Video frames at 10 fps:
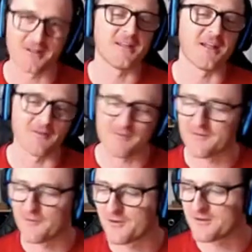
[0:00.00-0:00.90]
Yeah,
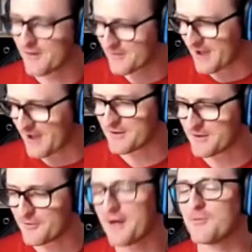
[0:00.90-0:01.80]
I'll caveat
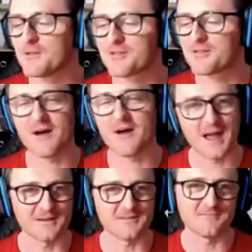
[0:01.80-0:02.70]
all that with
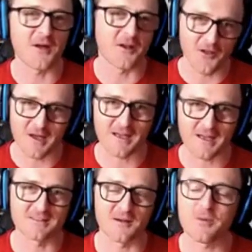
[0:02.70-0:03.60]
I don't like
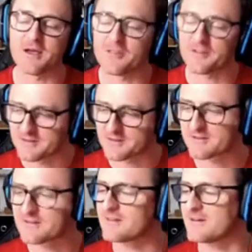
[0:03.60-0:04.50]
XRP. I think
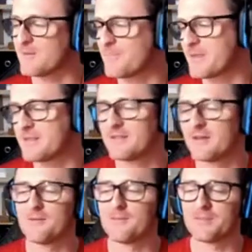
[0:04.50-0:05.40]
it's
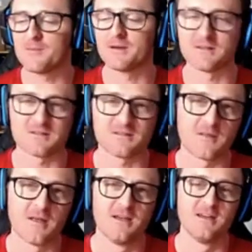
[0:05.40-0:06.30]
the biggest
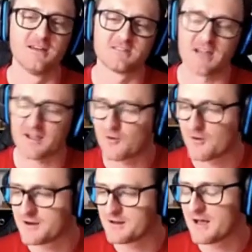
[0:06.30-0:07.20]
shat
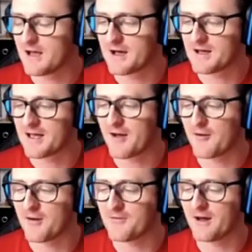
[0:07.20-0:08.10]
coin.
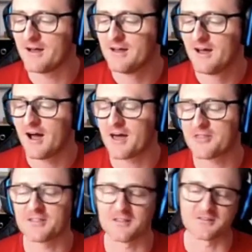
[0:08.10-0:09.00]
However, I
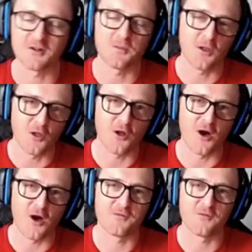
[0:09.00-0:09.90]
think there's going to be a lot of
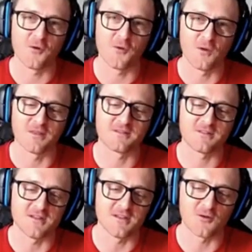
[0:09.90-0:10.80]
hype for it once
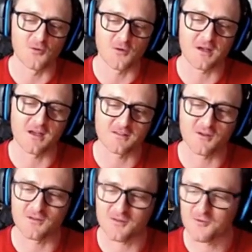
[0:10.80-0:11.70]
the court case
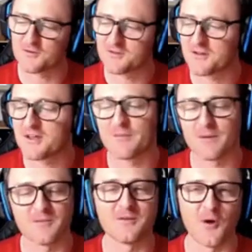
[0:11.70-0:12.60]
goes through. So yeah,
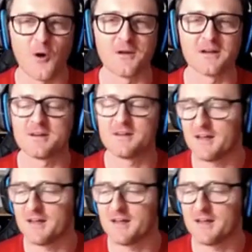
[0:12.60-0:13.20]
man, I'm still holding.